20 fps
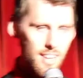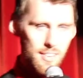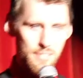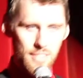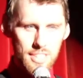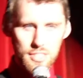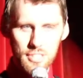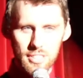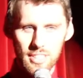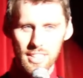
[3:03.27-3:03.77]

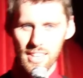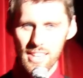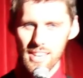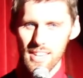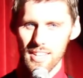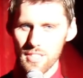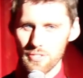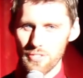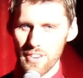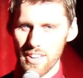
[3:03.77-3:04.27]
Eventually, he
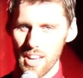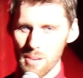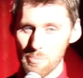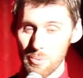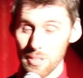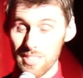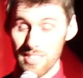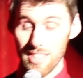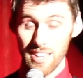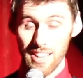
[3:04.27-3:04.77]
gets fed up
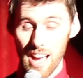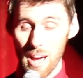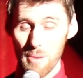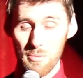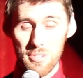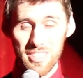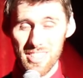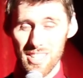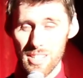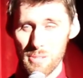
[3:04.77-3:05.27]
and is like,
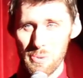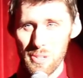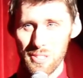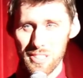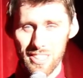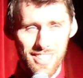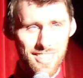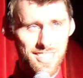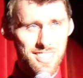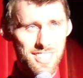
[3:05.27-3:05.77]
I'm just going to
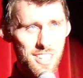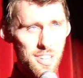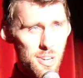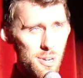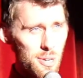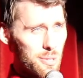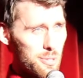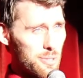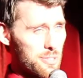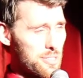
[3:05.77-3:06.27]
build a
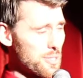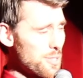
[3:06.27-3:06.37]
casino.